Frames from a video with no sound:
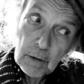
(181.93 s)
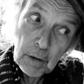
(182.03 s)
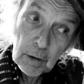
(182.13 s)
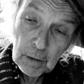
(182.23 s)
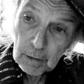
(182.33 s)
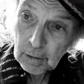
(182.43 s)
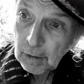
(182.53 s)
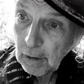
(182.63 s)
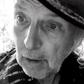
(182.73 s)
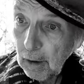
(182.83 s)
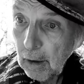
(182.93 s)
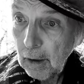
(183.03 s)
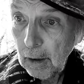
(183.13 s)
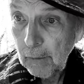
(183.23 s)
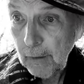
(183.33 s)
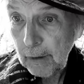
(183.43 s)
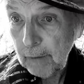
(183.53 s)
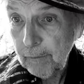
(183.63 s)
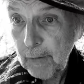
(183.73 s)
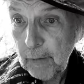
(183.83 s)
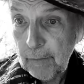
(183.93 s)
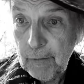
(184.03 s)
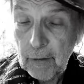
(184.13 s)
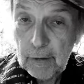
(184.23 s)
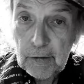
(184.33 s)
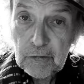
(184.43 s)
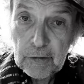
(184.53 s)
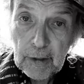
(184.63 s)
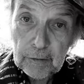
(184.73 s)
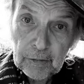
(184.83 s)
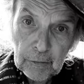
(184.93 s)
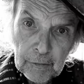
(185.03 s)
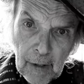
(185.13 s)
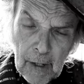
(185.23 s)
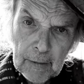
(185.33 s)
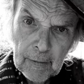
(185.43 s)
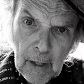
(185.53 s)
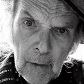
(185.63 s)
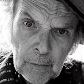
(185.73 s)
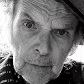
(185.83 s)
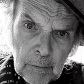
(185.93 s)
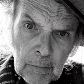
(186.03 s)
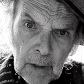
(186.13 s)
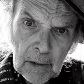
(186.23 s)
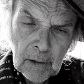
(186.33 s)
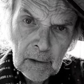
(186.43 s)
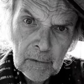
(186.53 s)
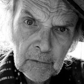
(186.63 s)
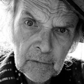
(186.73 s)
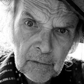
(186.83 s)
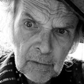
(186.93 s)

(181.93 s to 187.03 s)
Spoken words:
you know, that Kaffiri village nestled 9,000 meters.